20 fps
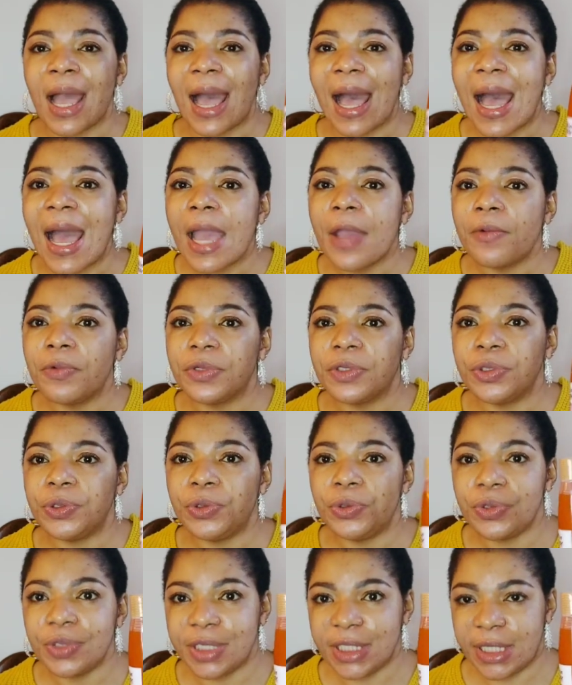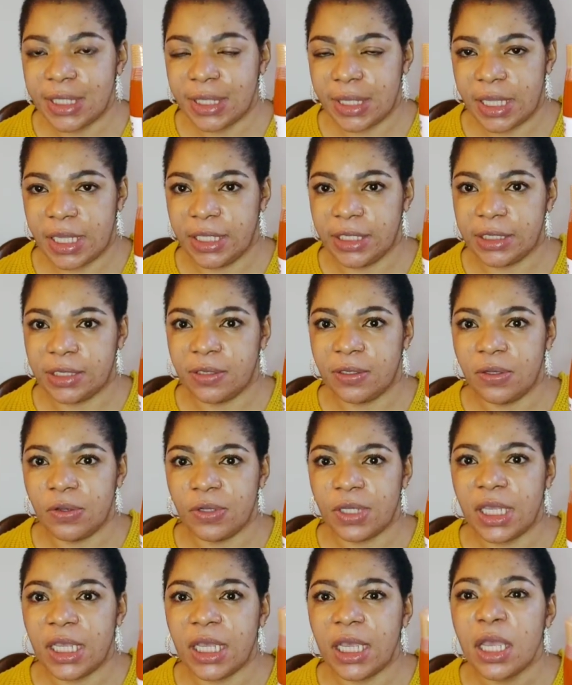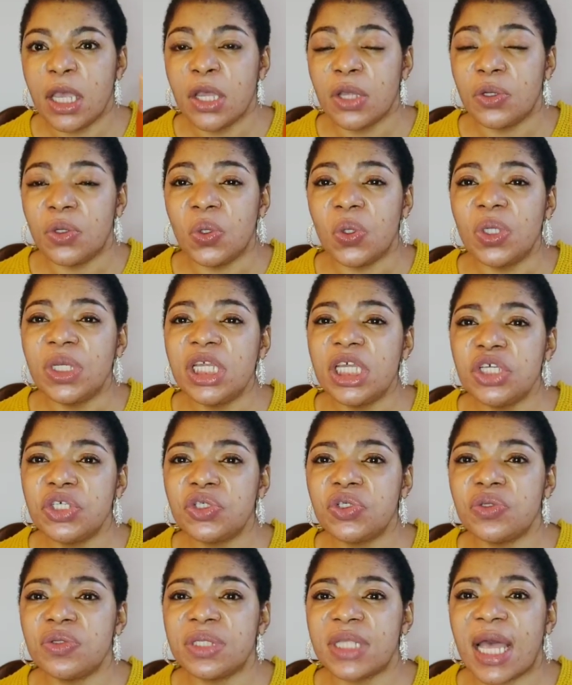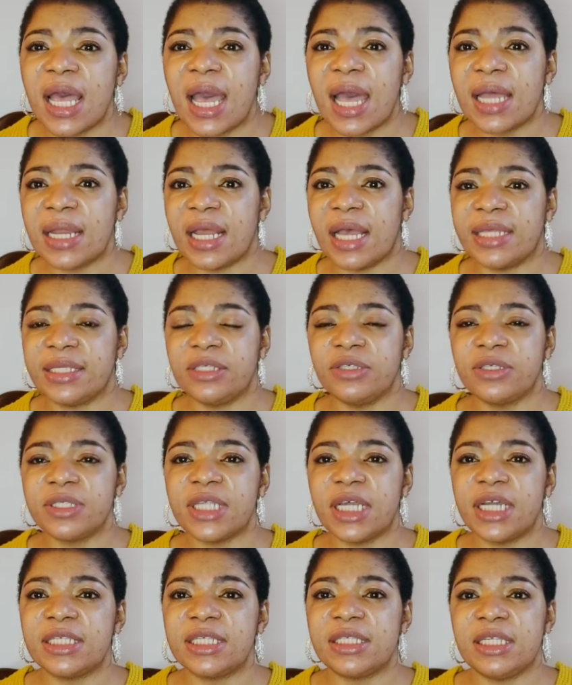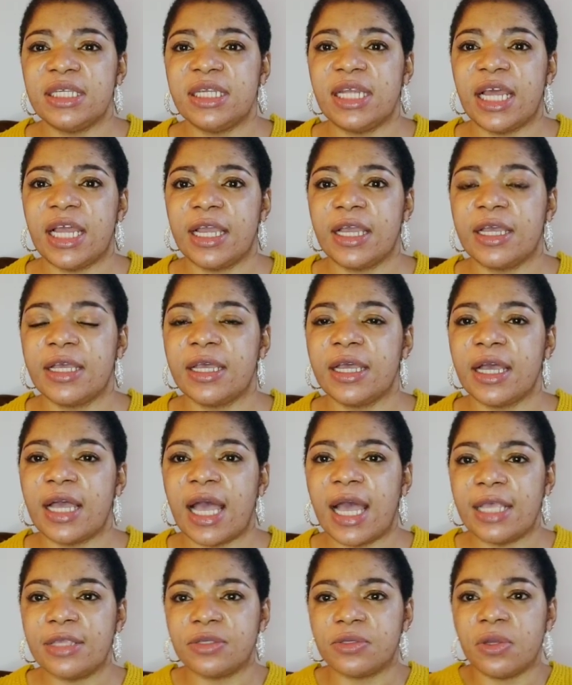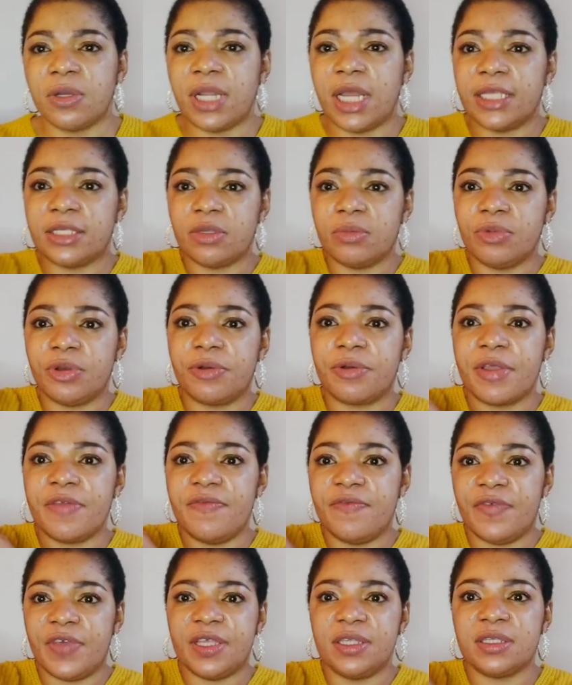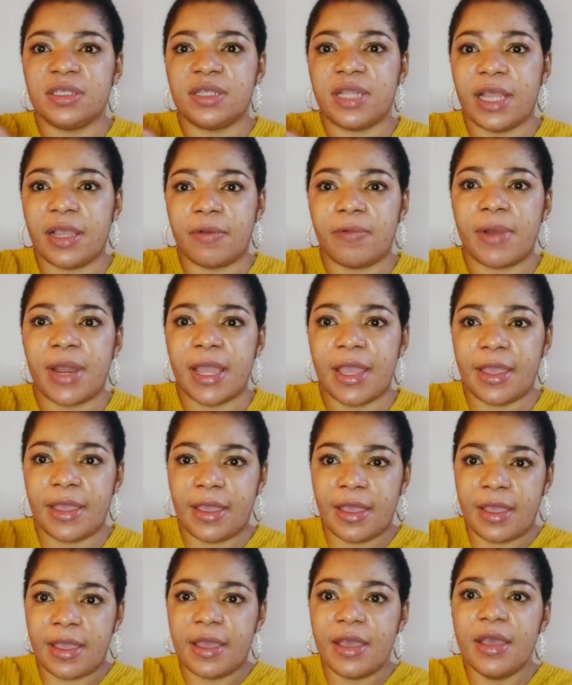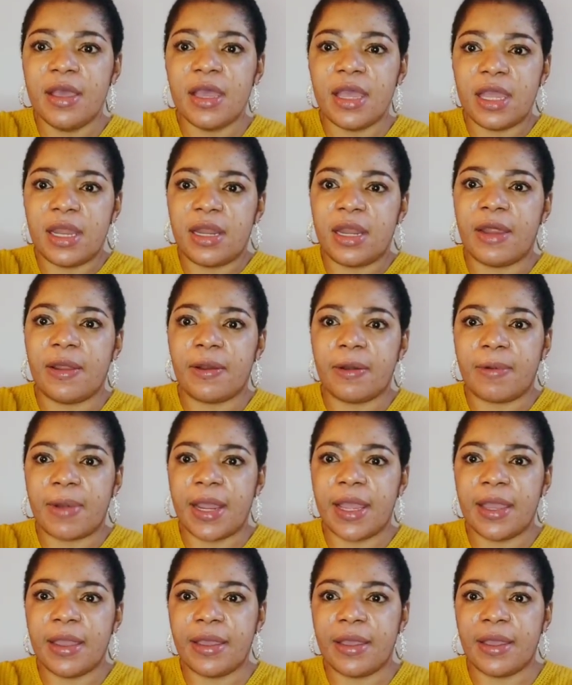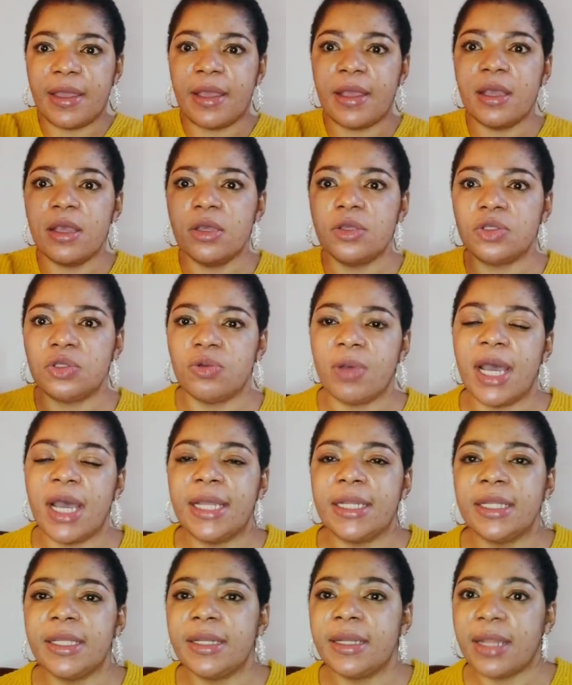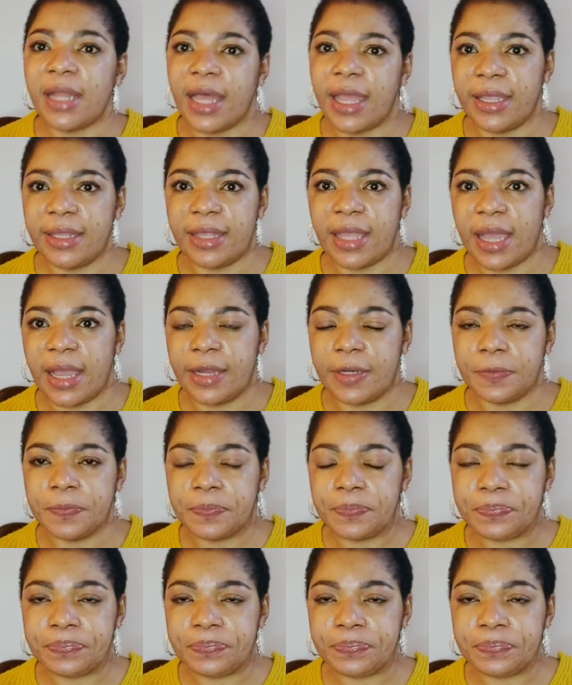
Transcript: I was using this. Okay, the only issues I had, I just seeing like I saw like some green veins like right here and like right here. So I didn't like that.